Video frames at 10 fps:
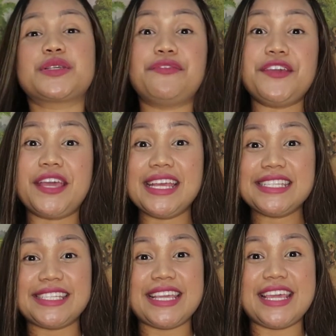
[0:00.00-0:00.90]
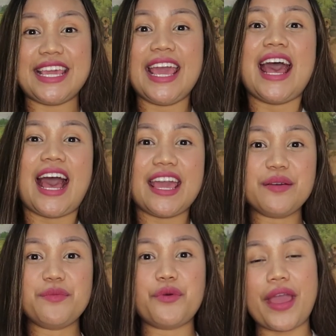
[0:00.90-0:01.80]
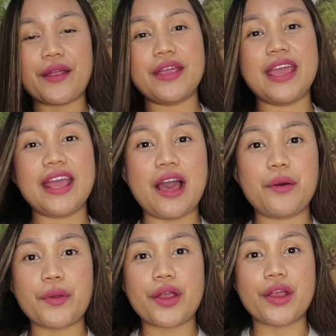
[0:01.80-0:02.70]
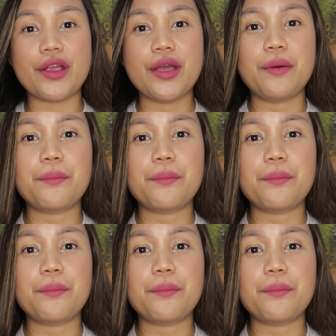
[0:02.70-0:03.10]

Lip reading: So if you can see, I am wearing our